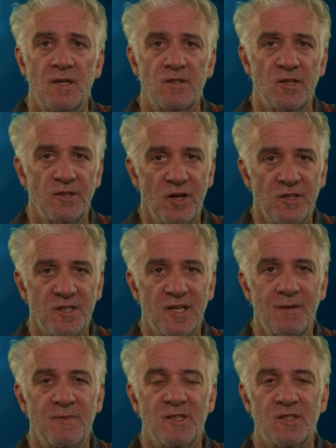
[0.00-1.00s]
So don't just
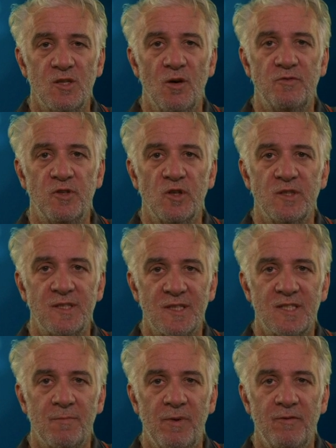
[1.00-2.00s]
limit yourself to your
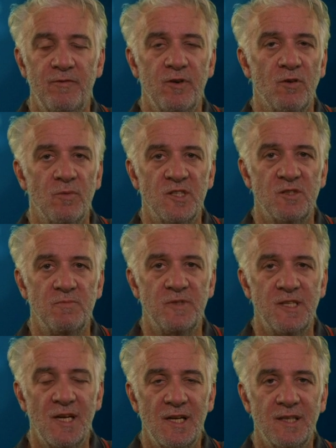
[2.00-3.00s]
discipline field, which,
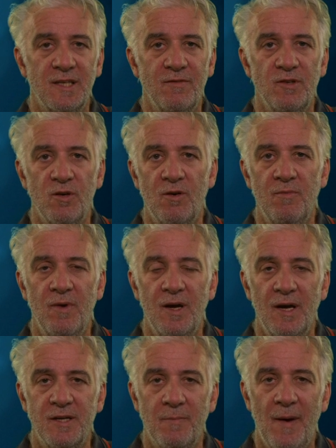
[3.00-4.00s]
particularly given you're
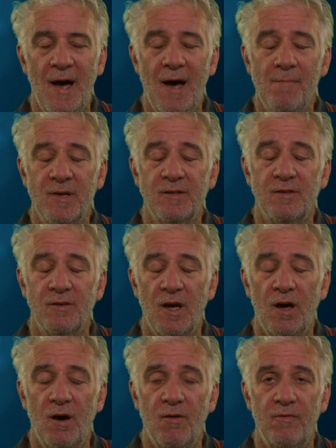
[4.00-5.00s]
a department
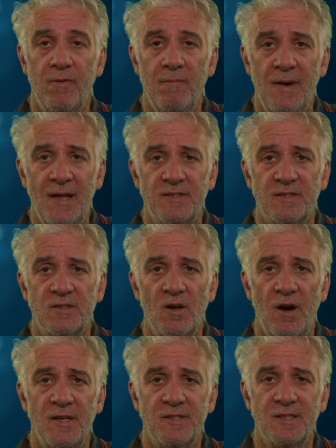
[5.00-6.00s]
of maths,
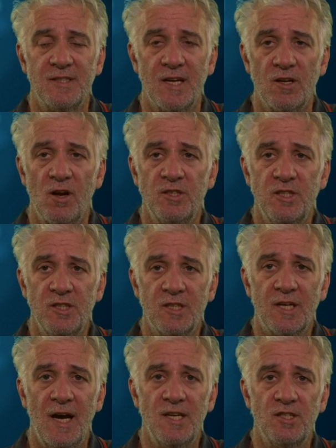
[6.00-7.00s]
science and technology
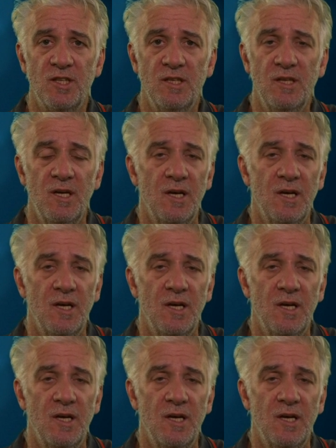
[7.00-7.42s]
education,